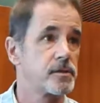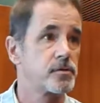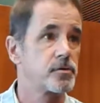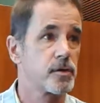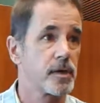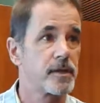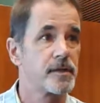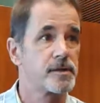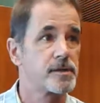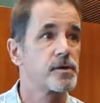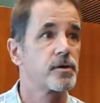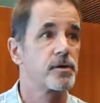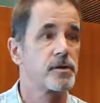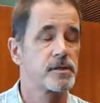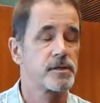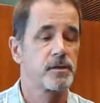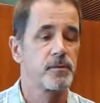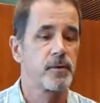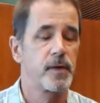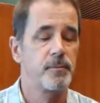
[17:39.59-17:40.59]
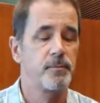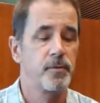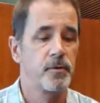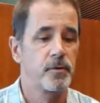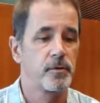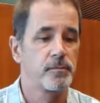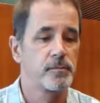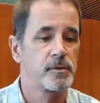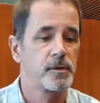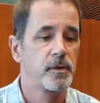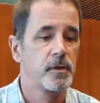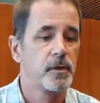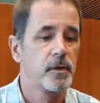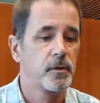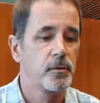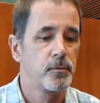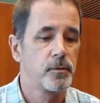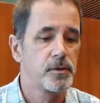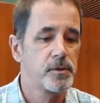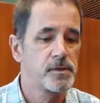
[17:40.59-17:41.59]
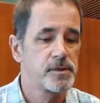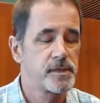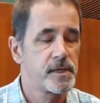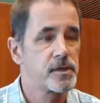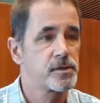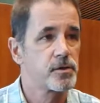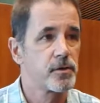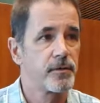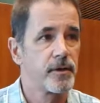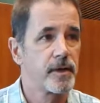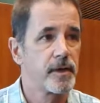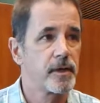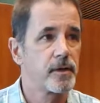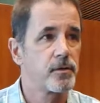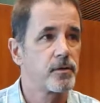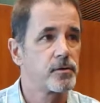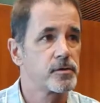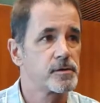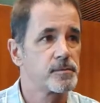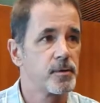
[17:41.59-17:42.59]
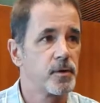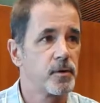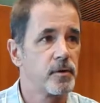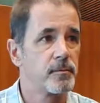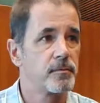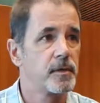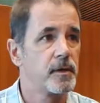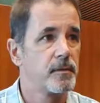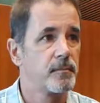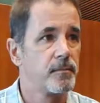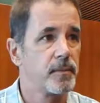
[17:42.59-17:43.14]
trying to seriously write poems was Cesar Vallejo's poem,